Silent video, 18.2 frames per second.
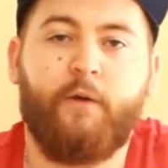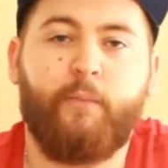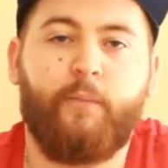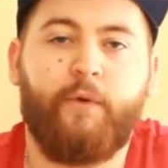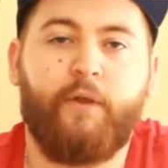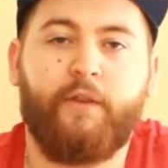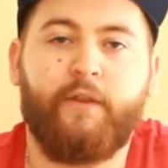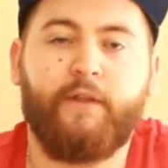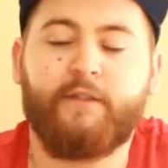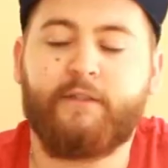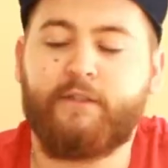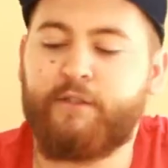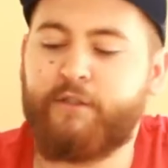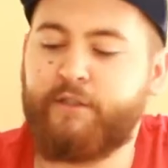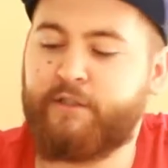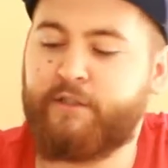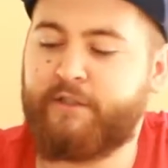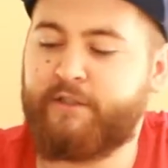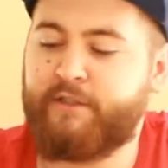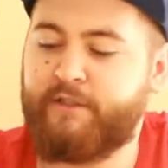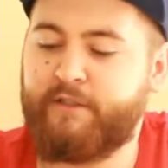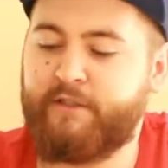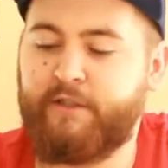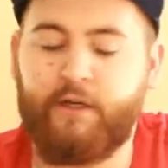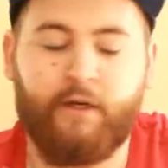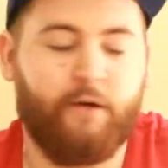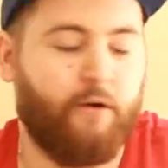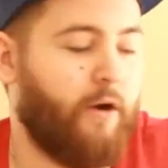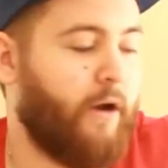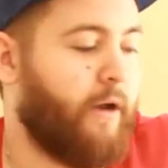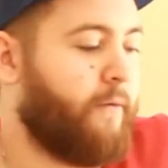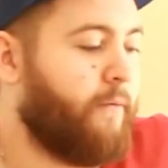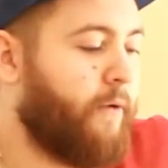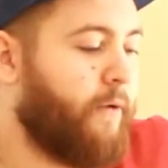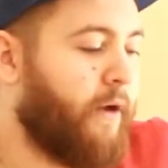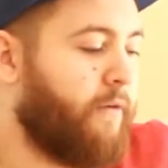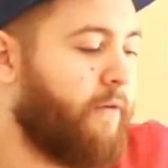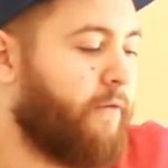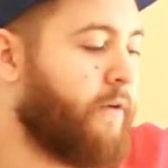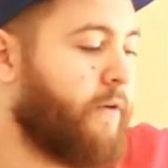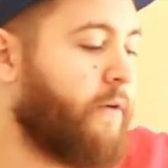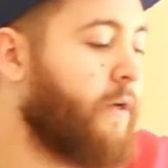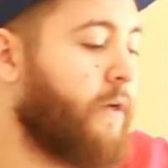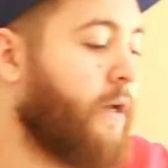But that's just... Alright, whatever.